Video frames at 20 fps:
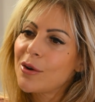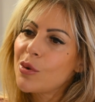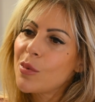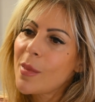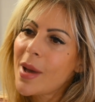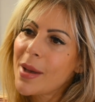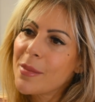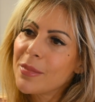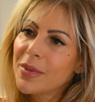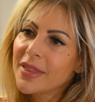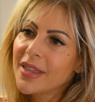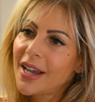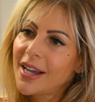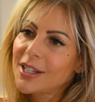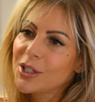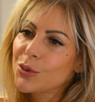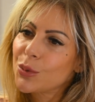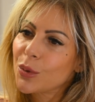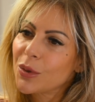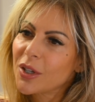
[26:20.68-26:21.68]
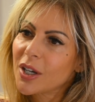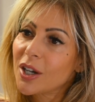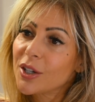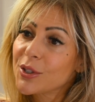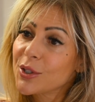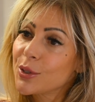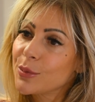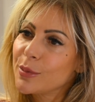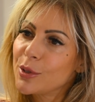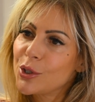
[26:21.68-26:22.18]
I remember the
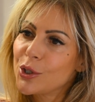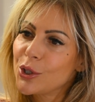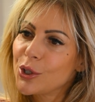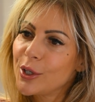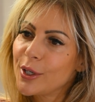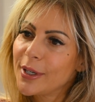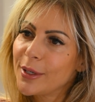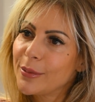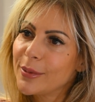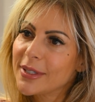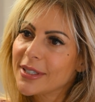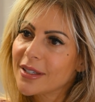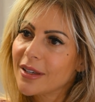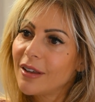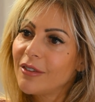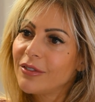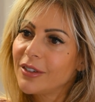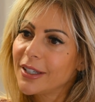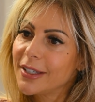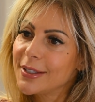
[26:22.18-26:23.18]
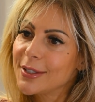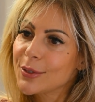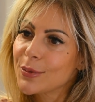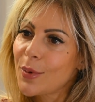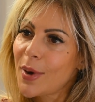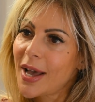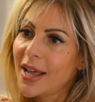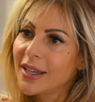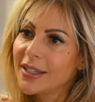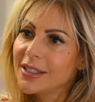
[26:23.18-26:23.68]
customer journey was lovely as
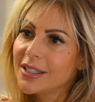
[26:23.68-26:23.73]
well.